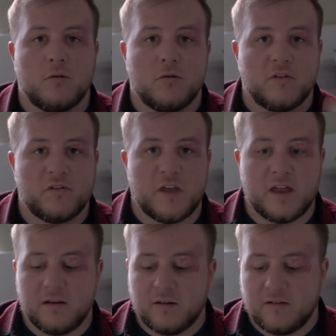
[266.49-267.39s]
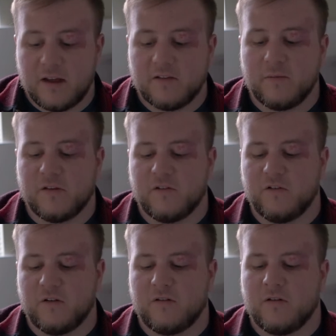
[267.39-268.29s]
send text
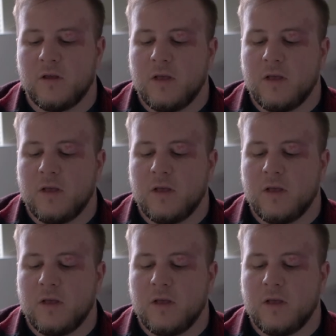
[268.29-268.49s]
messages.